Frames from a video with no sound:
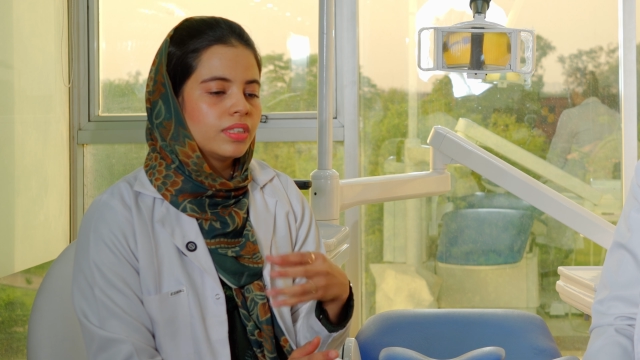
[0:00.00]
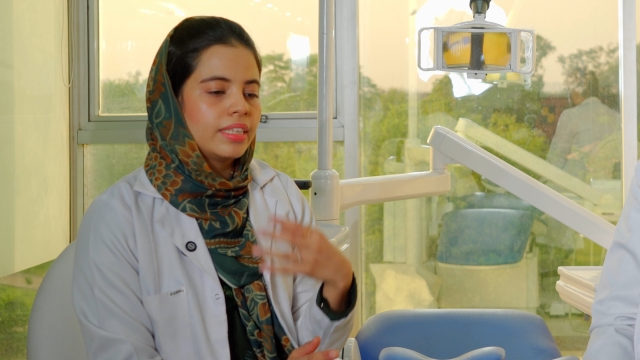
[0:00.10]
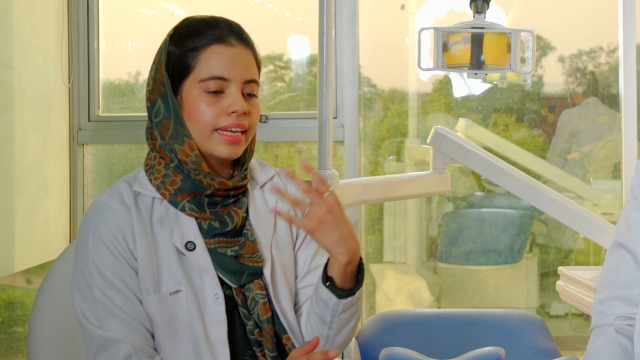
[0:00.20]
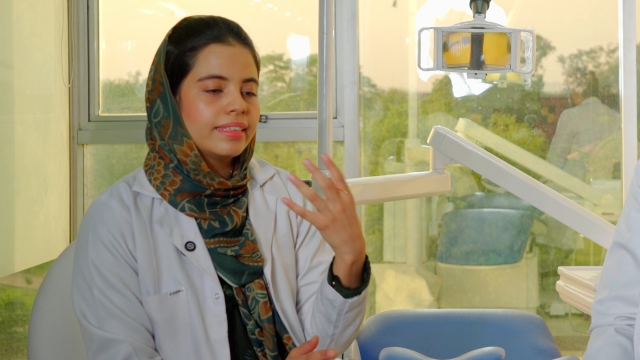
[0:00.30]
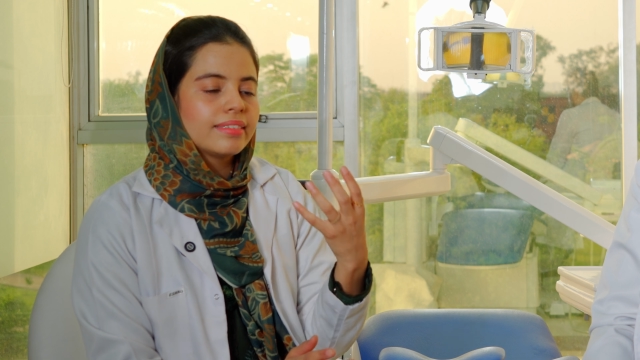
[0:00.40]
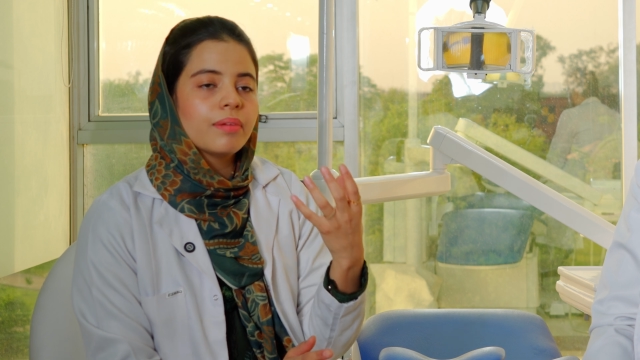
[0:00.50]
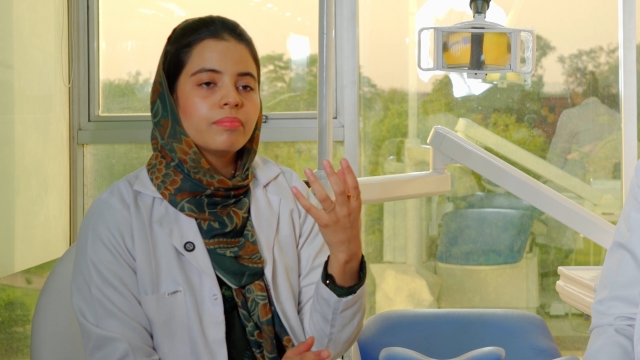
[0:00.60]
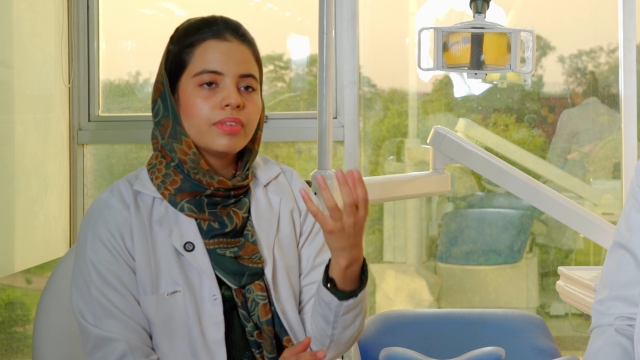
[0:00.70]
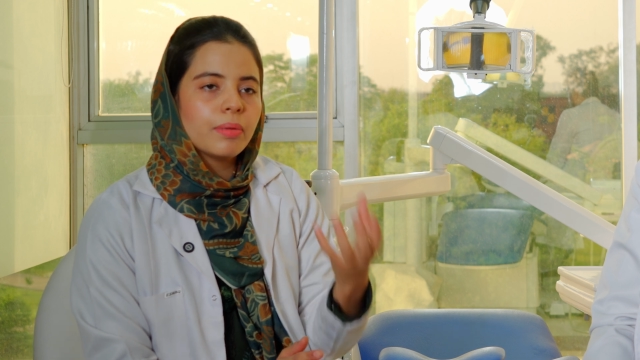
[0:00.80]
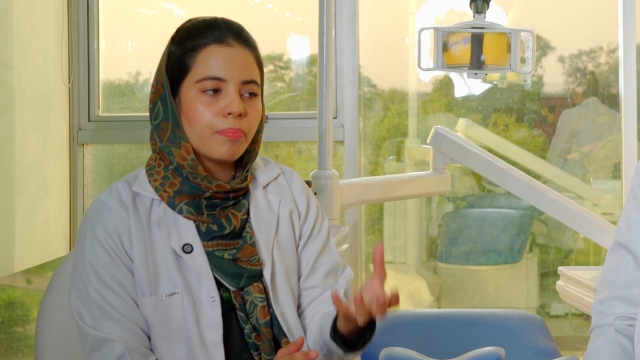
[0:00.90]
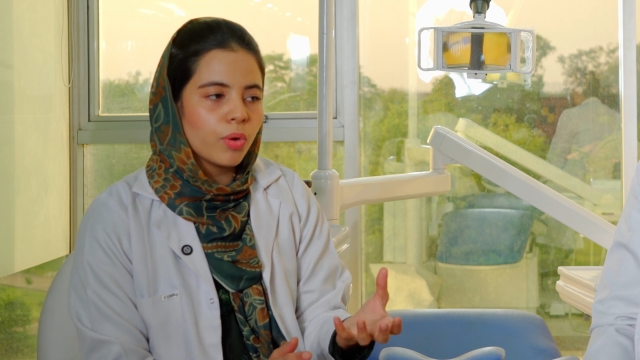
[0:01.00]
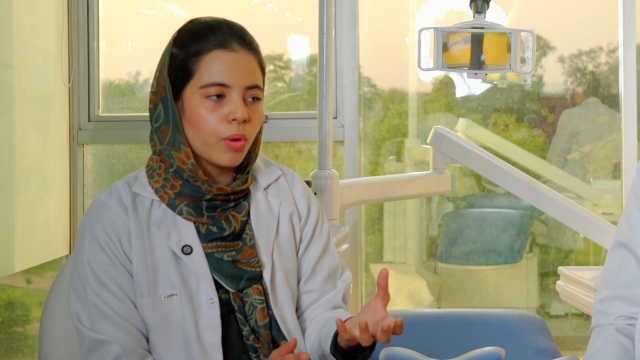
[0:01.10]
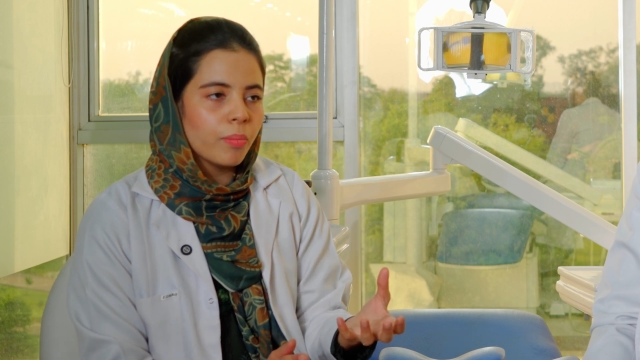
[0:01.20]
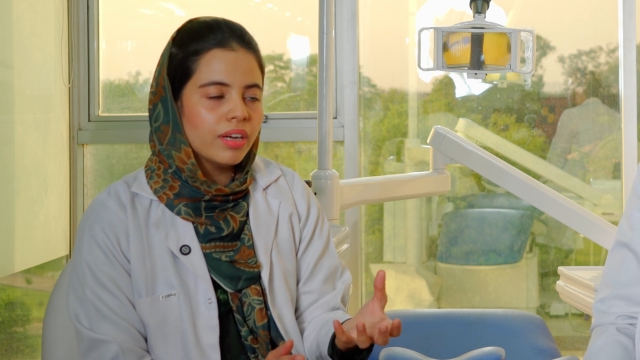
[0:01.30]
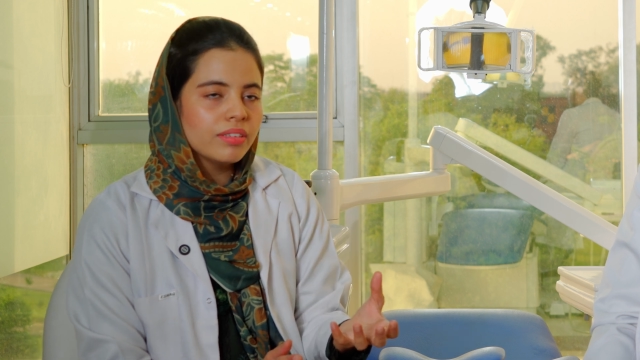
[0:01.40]
get some
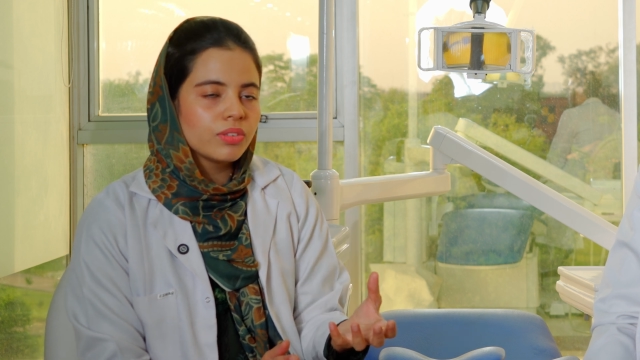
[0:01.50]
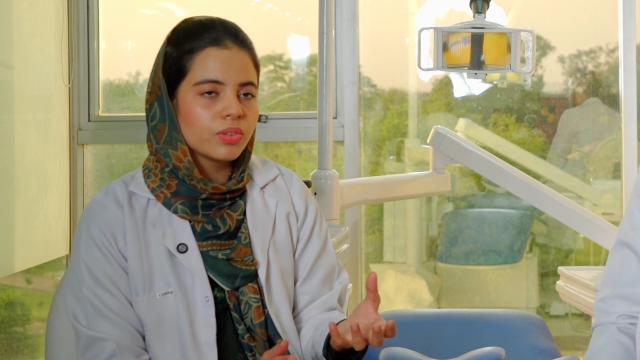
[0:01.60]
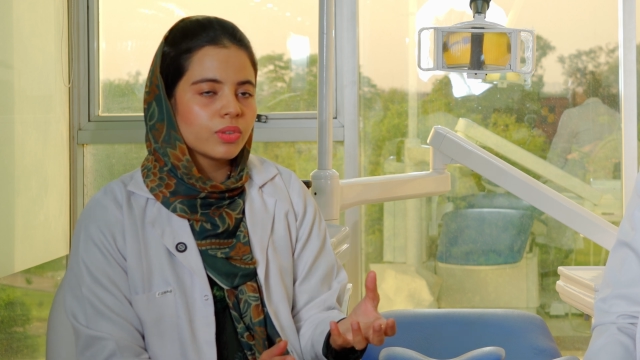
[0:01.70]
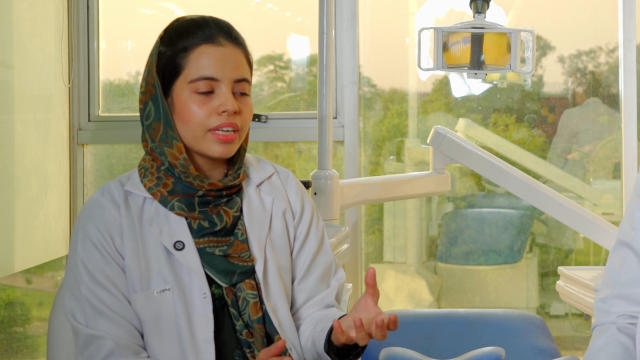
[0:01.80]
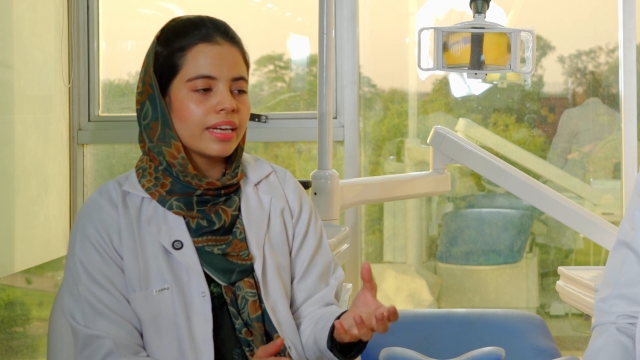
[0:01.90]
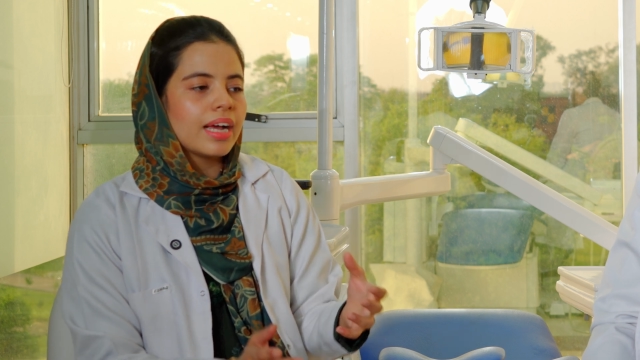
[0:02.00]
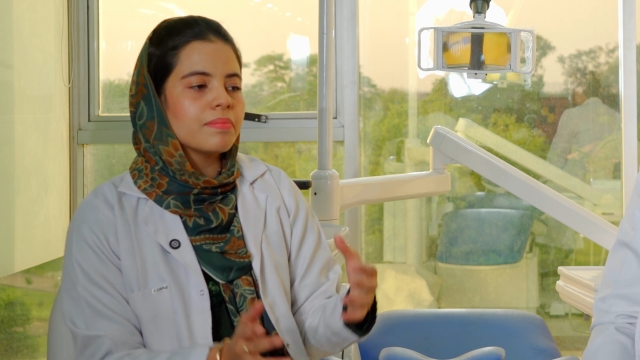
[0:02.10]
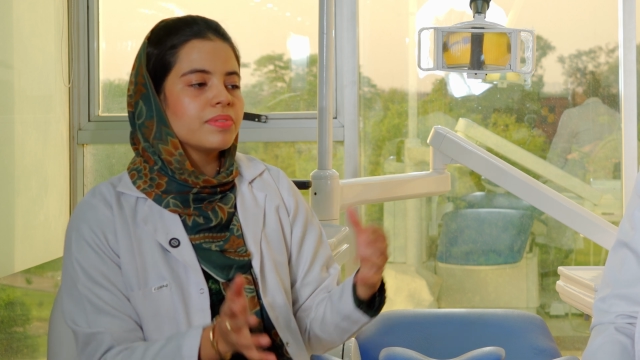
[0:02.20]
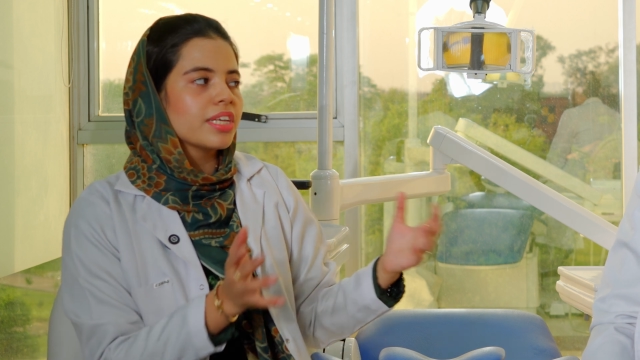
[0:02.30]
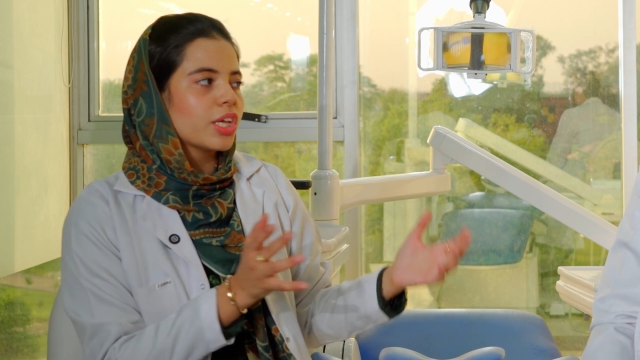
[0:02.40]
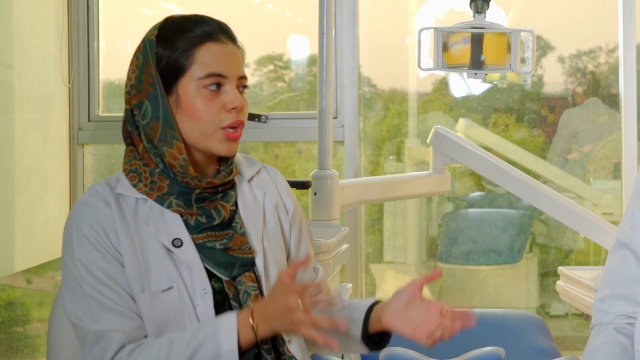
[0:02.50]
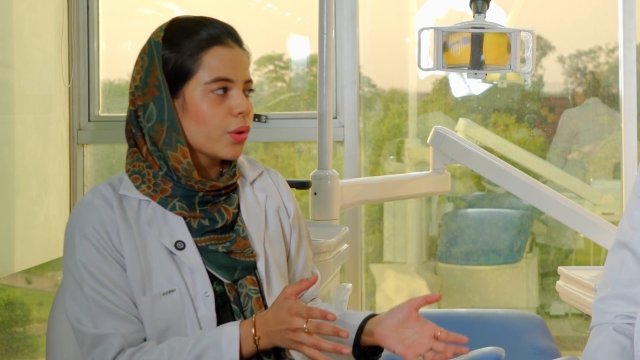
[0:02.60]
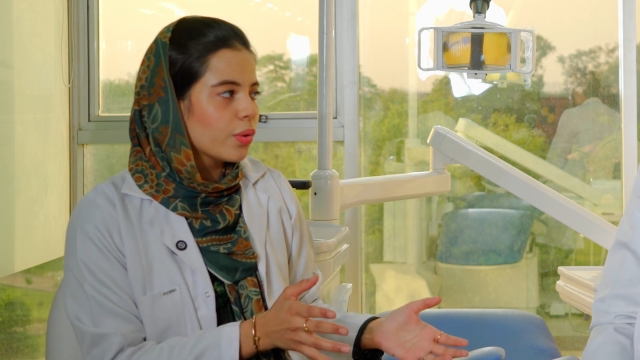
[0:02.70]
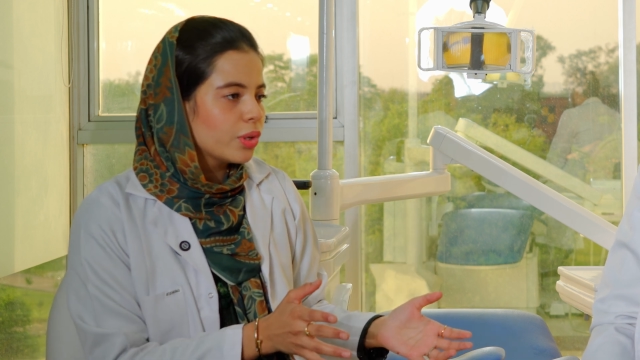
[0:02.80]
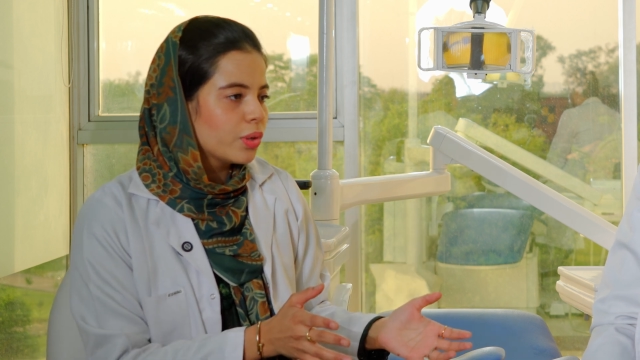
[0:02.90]
diploma so that I'm
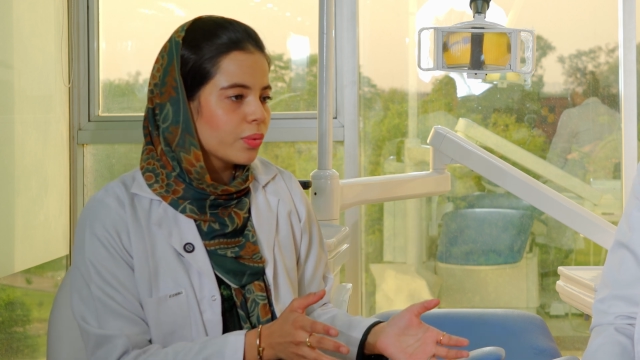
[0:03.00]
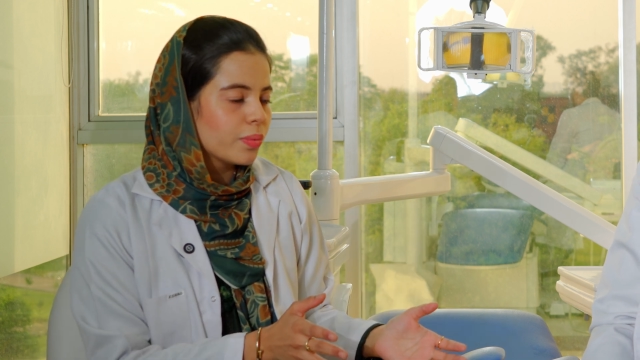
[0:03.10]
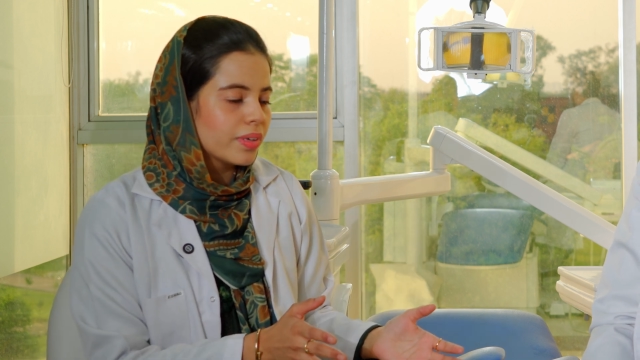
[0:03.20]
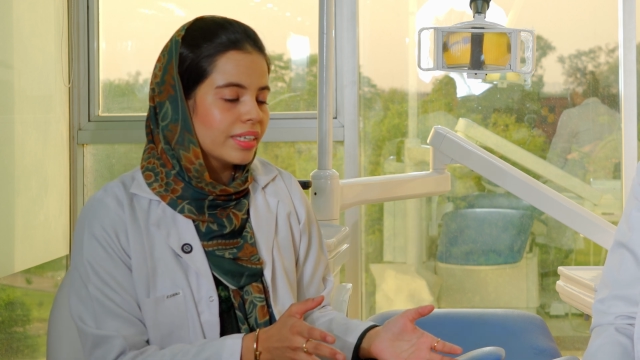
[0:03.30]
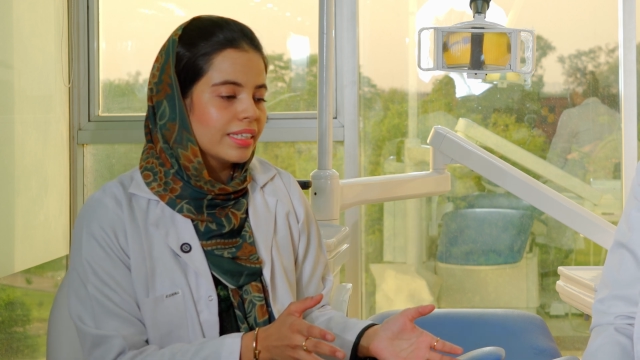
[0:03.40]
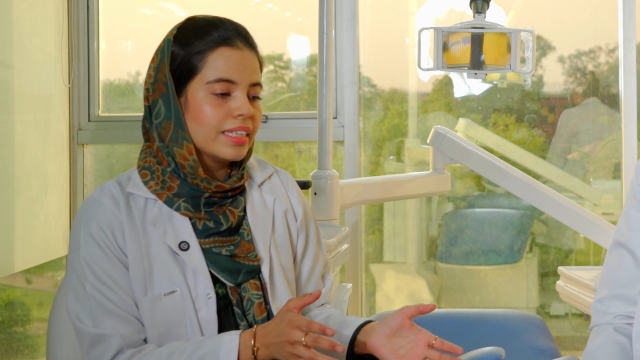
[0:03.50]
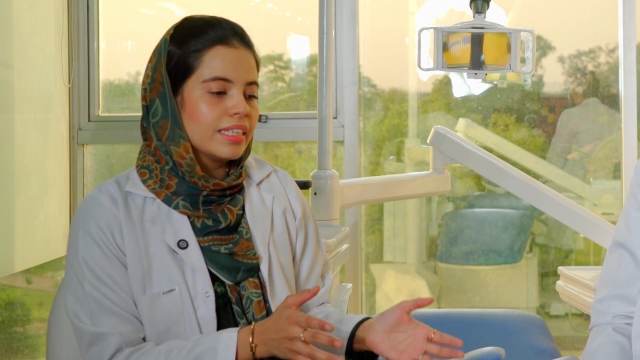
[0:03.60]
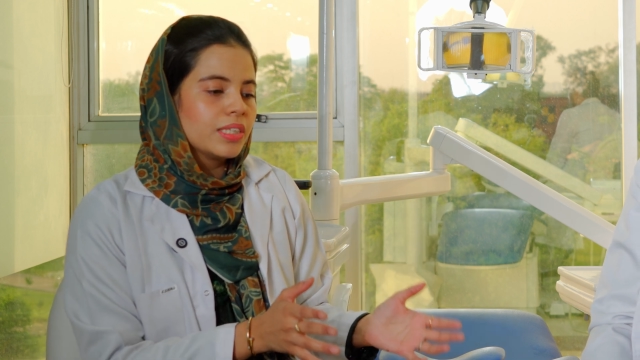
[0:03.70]
secured towards